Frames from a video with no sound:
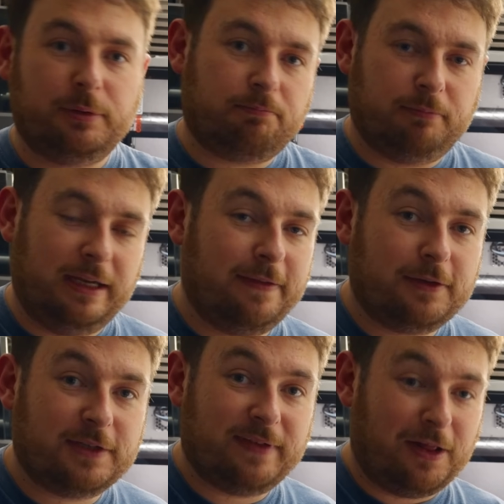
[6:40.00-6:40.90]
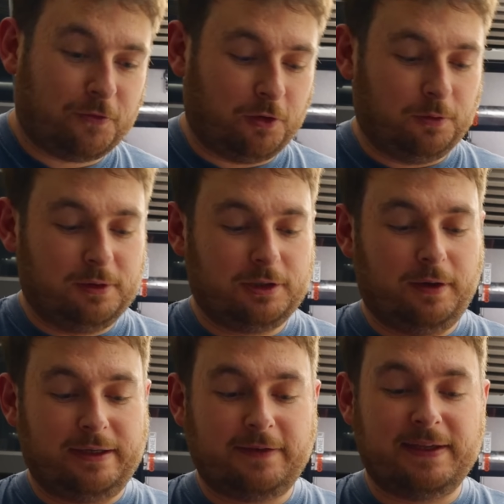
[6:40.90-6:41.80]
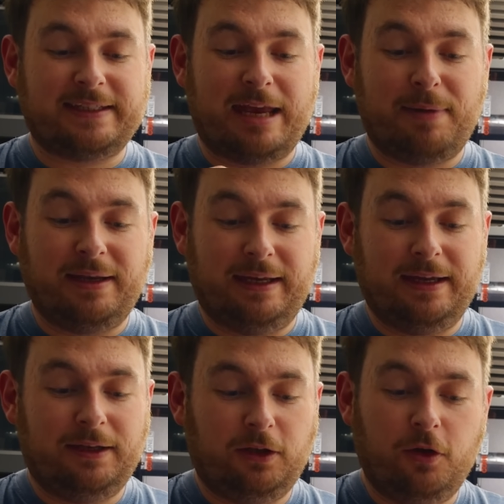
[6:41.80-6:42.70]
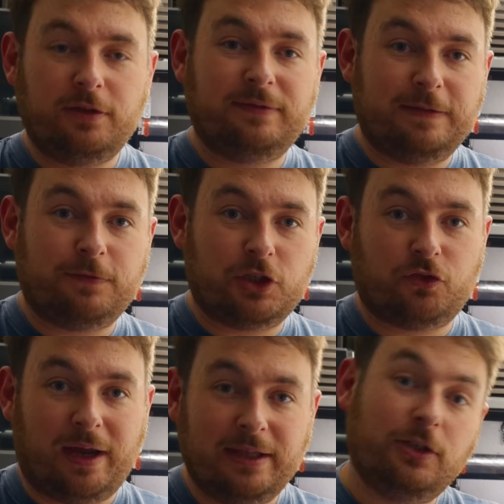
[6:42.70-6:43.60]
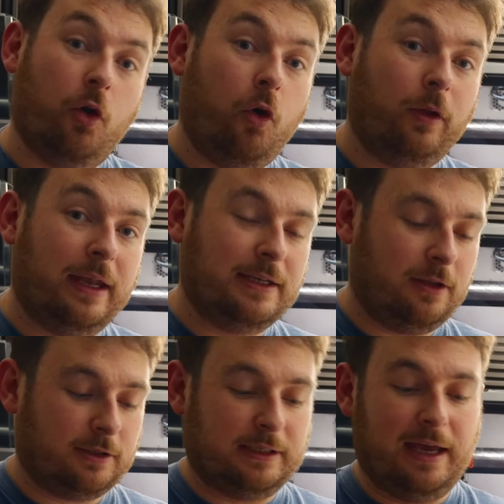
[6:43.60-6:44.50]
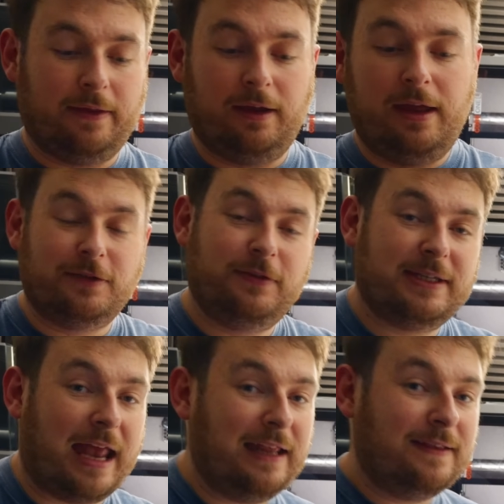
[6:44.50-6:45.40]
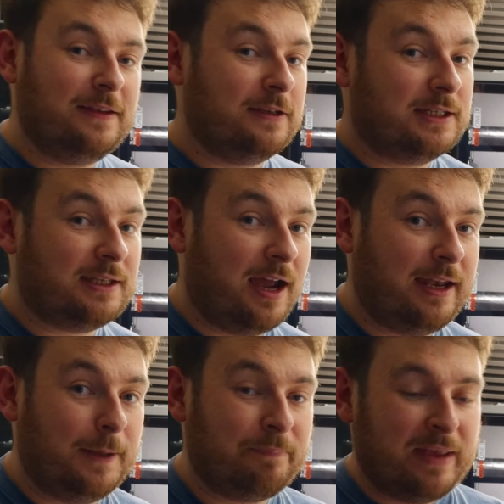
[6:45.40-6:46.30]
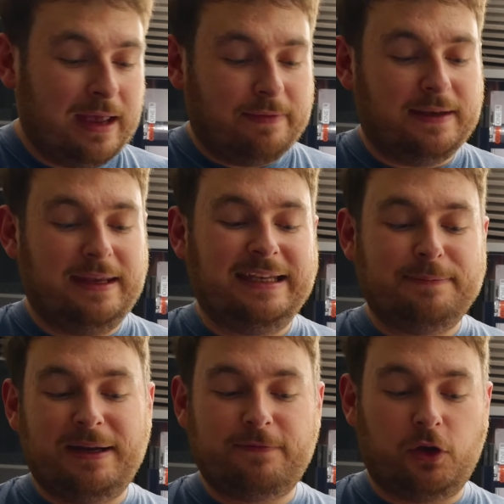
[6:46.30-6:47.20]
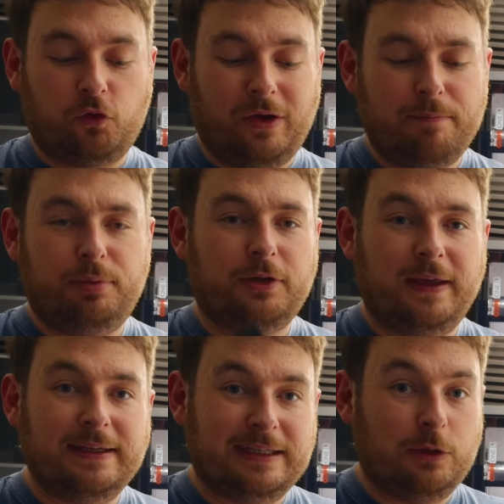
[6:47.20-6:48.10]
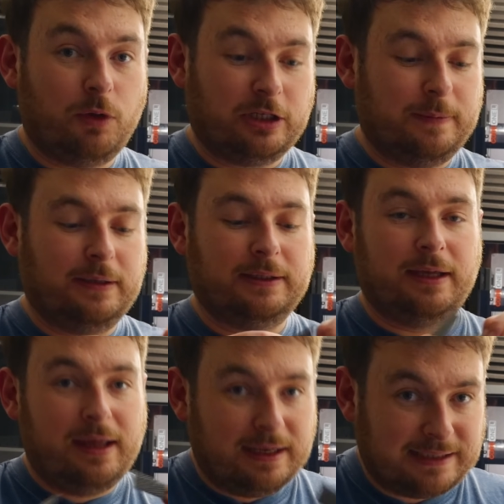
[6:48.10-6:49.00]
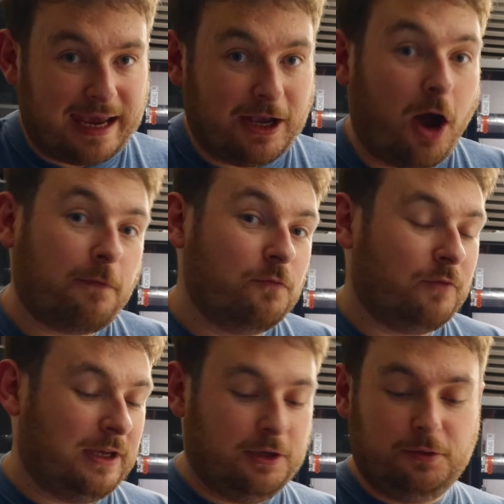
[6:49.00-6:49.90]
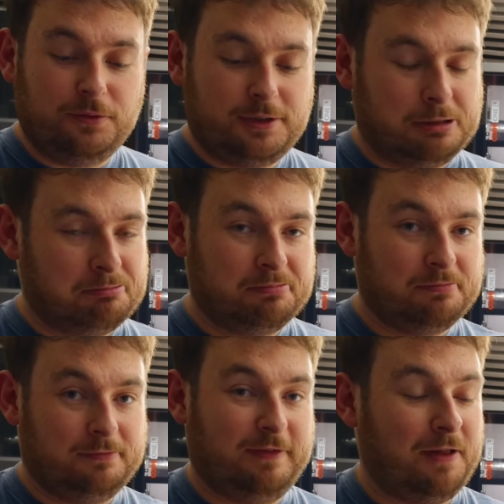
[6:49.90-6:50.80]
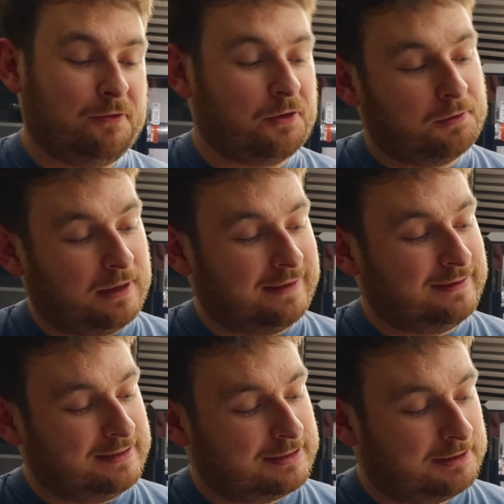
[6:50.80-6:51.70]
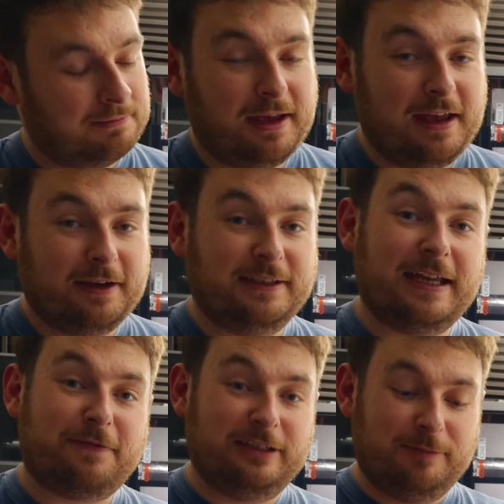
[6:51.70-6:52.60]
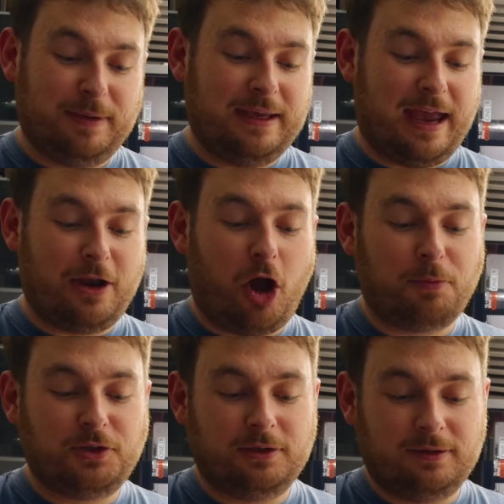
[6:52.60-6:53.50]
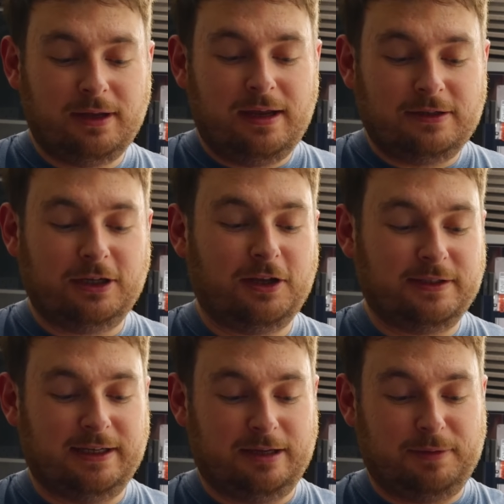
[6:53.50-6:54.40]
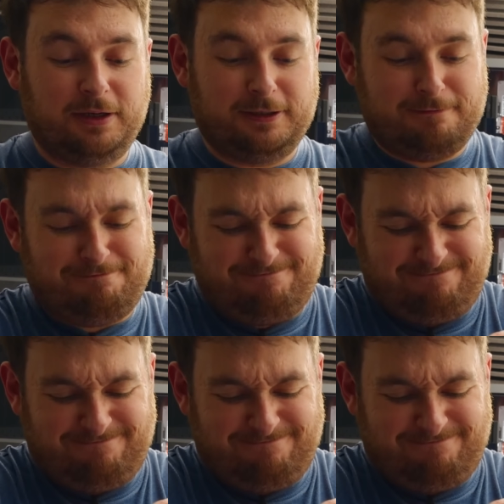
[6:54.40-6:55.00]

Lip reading: but neither does Velcro. So it's got the same idea, loads of different strands all interlocked together. So if there's anything that you're designing that needs a bit of a grip, but things that you want to be able to take off and reuse, Velcro like this could definitely be an option to consider, because